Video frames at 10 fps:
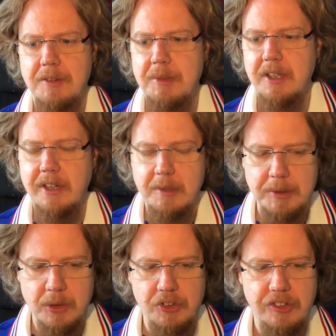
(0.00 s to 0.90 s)
I mean,
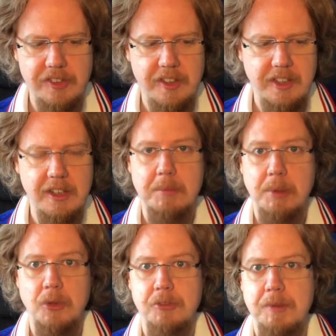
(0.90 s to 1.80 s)
Rabiot just had hit the
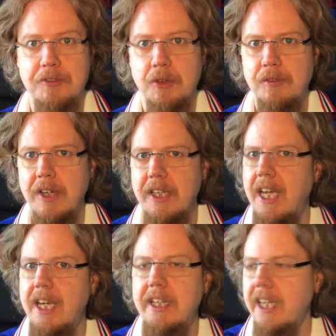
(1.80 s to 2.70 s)
post before, where he
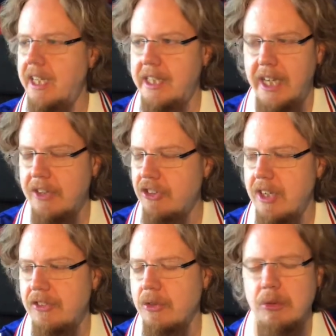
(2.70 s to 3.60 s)
ac he actually
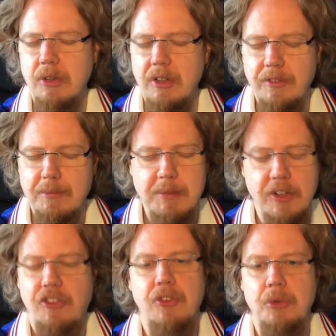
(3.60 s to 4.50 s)
has to
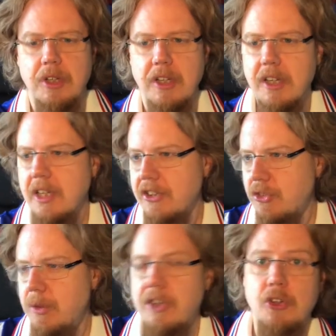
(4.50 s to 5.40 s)
much sooner
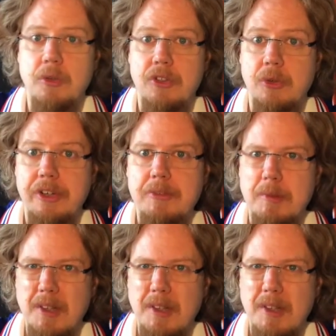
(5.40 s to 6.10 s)
square it over to Griezmann.